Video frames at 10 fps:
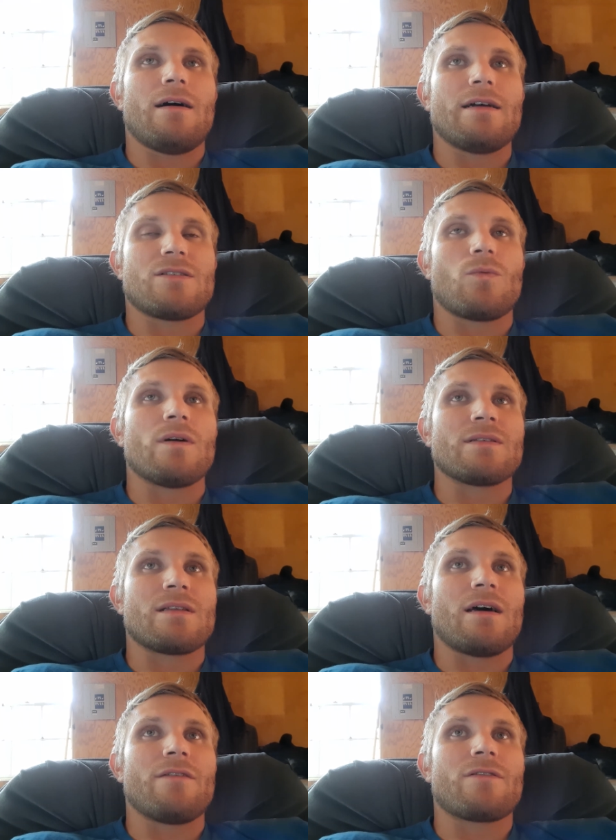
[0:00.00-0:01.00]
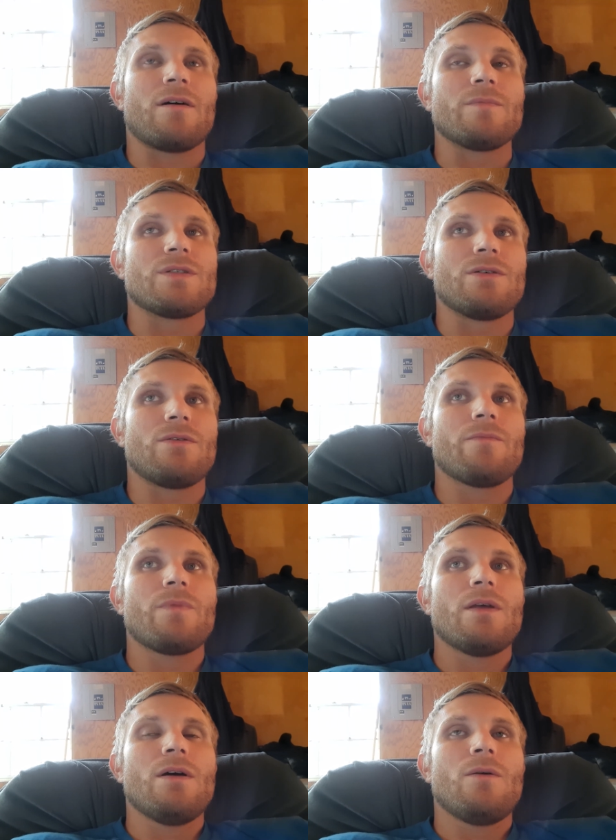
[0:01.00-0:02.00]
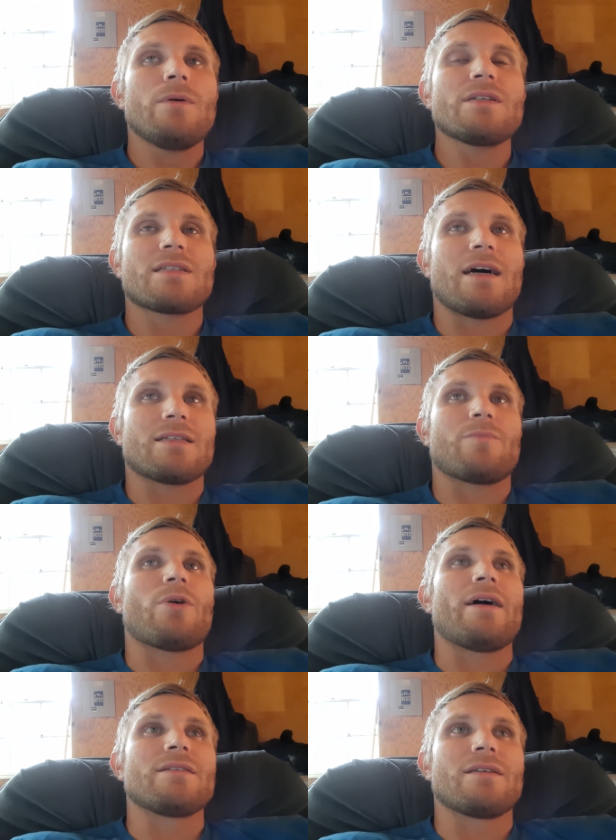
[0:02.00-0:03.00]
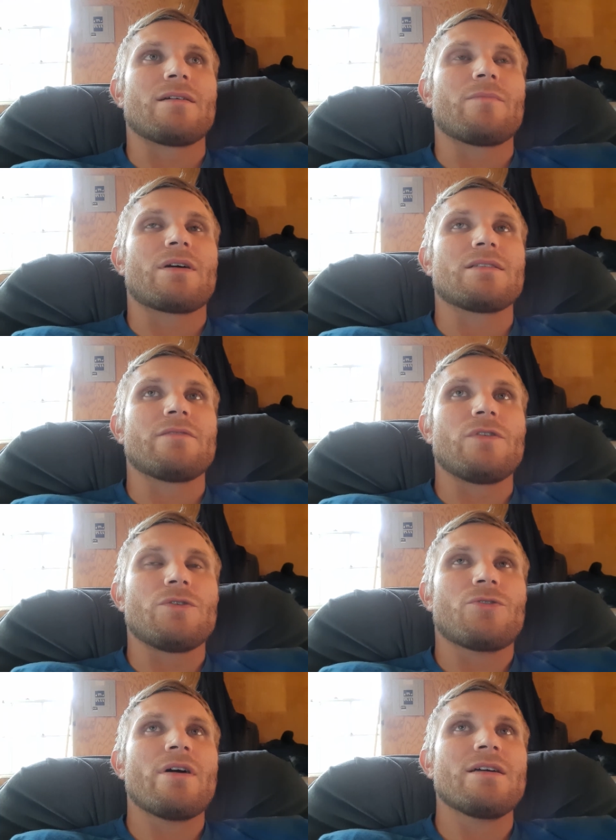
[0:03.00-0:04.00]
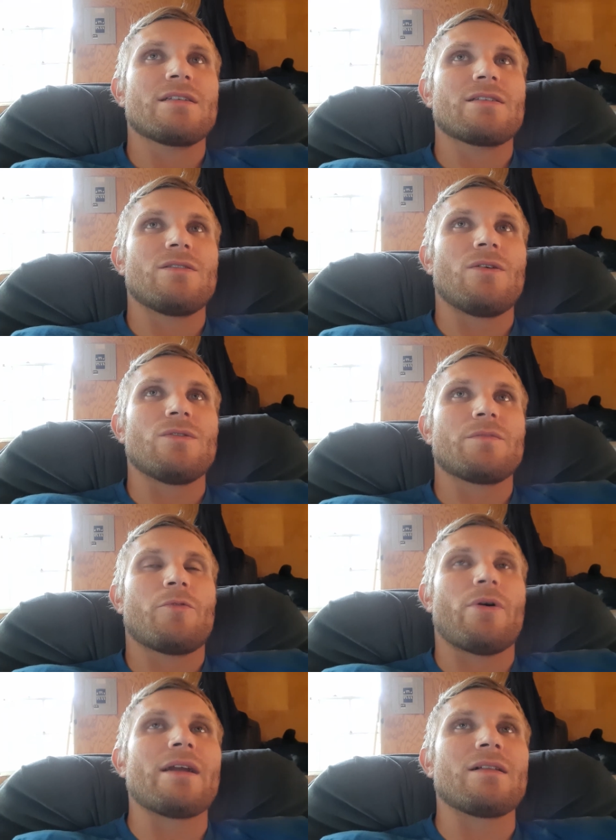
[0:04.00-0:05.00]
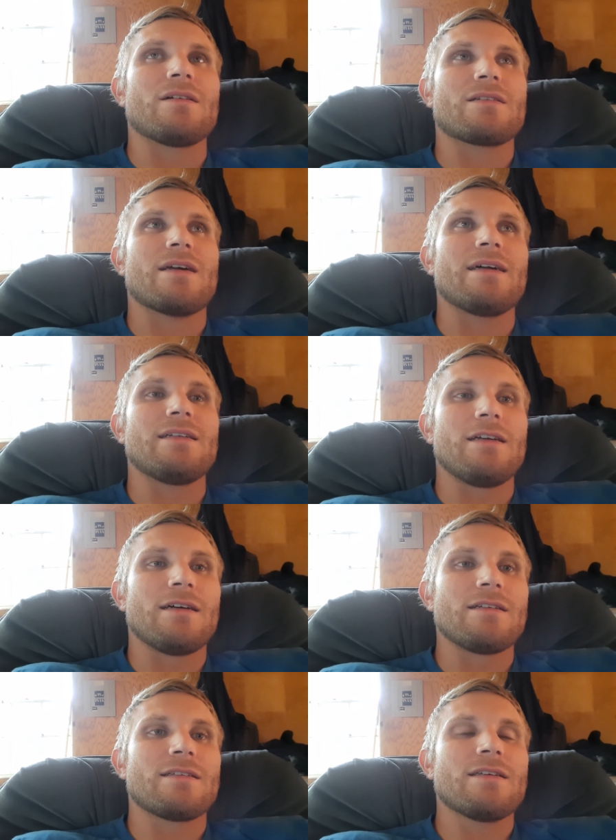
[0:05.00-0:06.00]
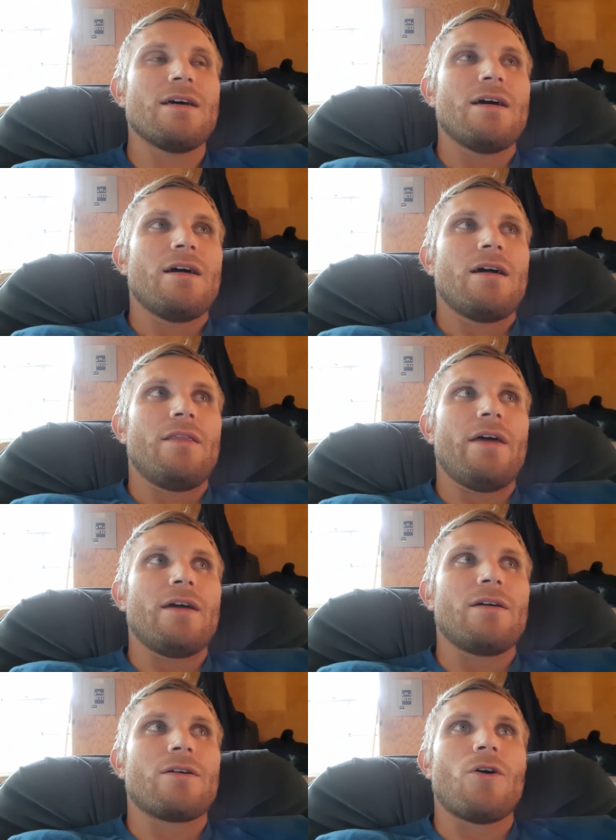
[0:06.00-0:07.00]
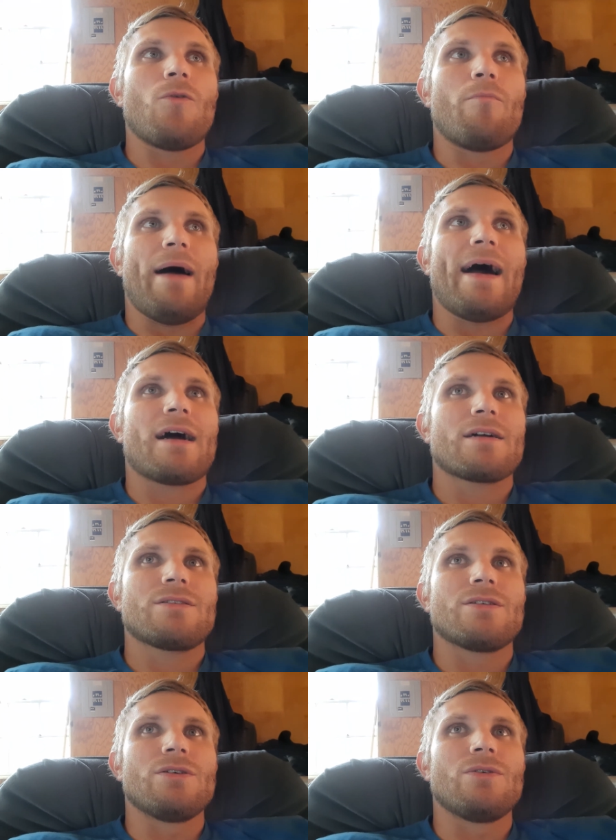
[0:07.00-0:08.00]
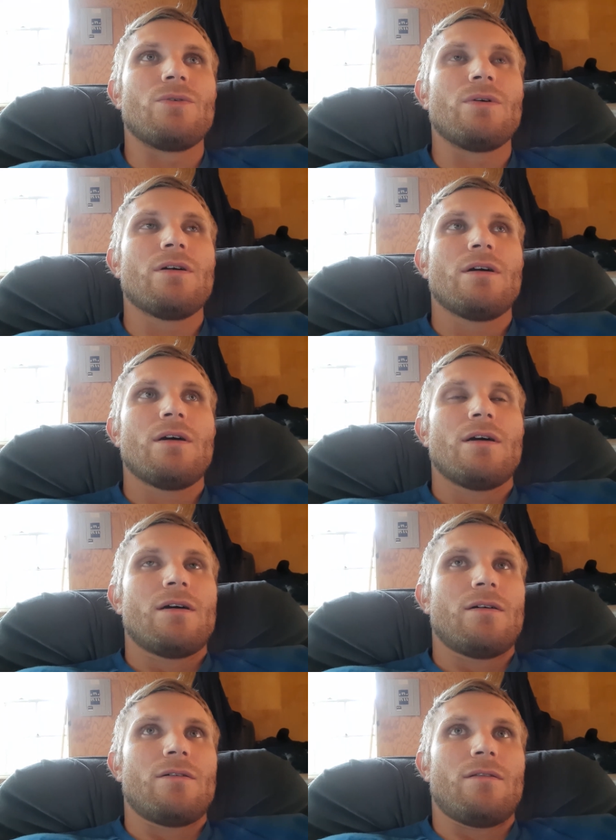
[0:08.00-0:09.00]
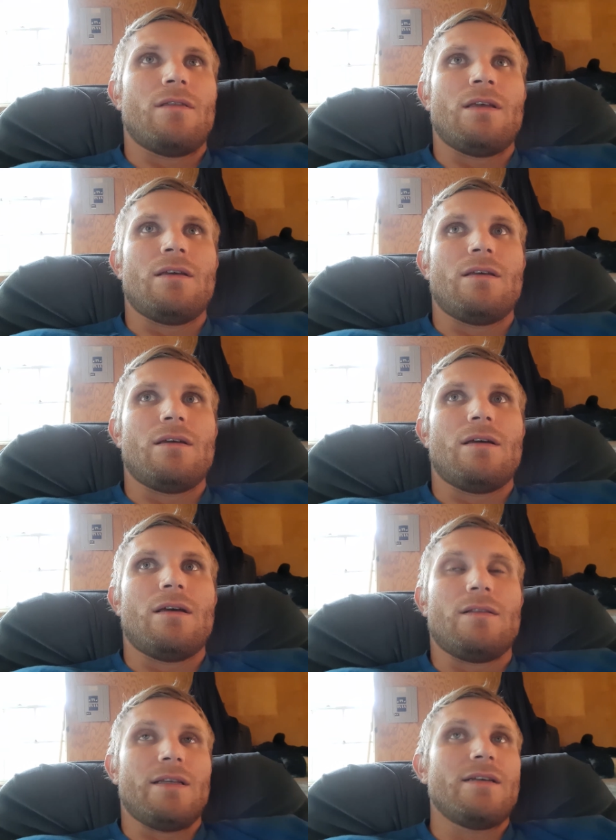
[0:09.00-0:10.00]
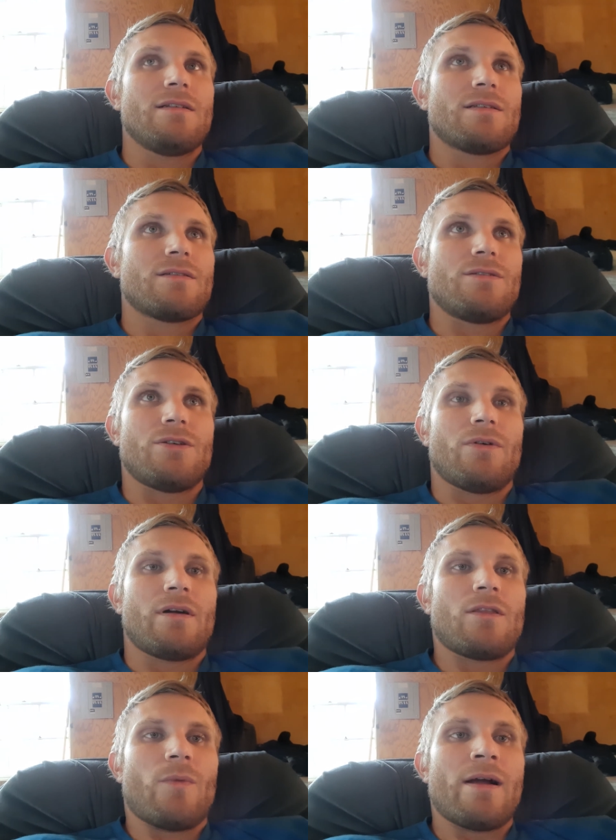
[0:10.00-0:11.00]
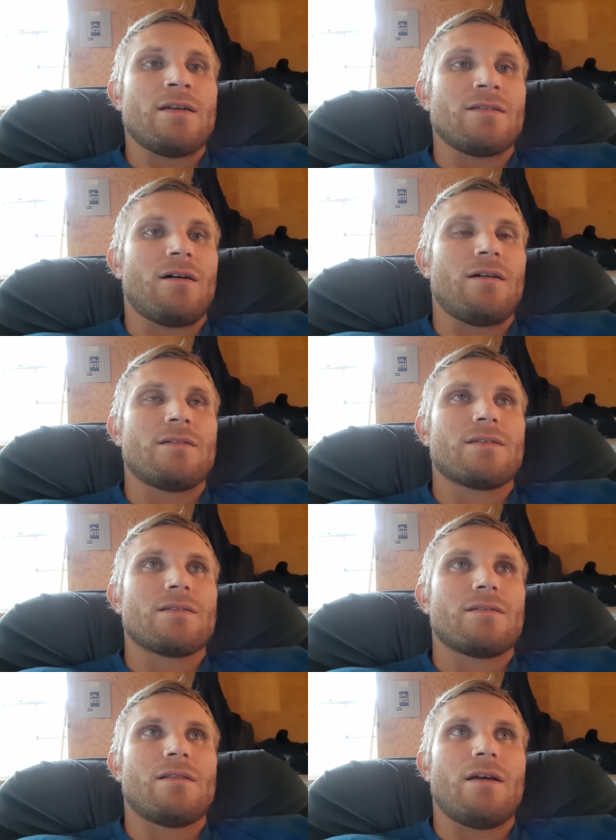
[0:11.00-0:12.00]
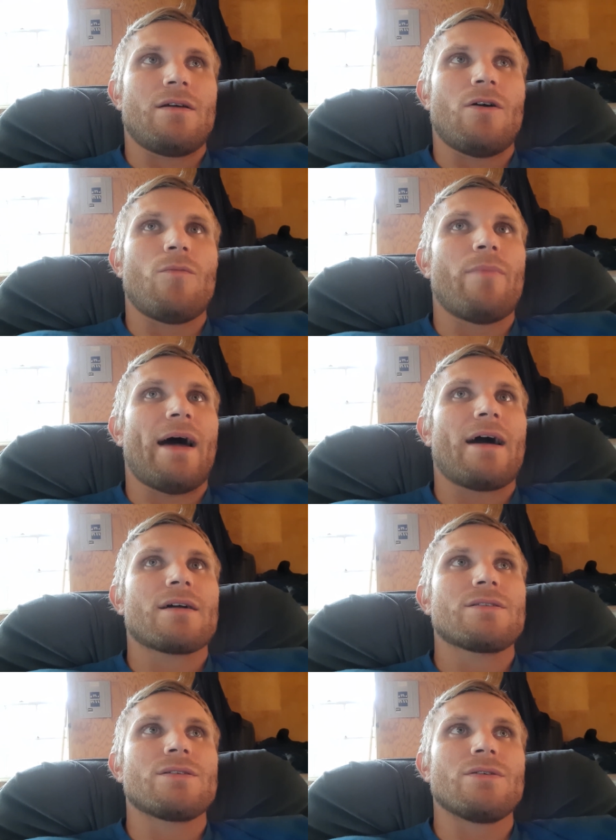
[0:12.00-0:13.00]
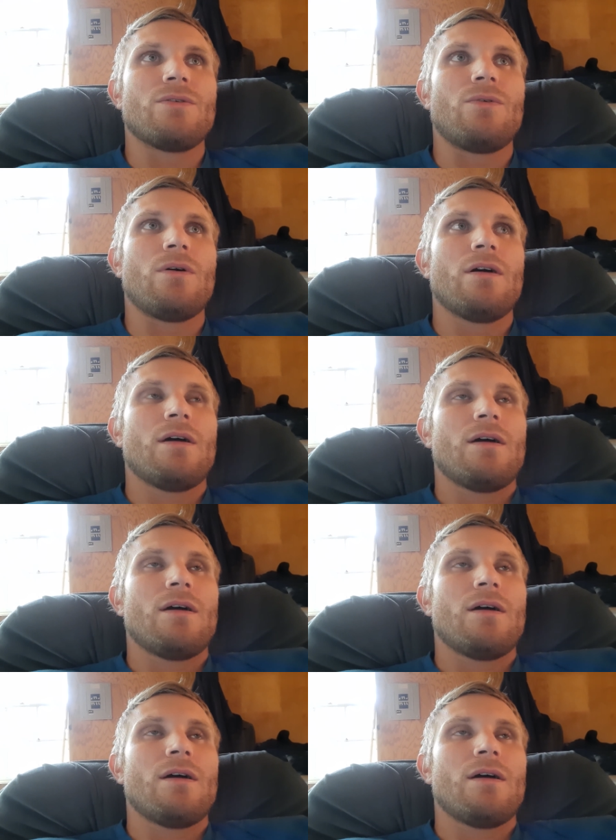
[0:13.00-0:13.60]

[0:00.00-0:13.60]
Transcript: as the ones that I've come to, which is not surprising, because if you trace those perennialist ideas, they go back to the elites during the Renaissance. They go back to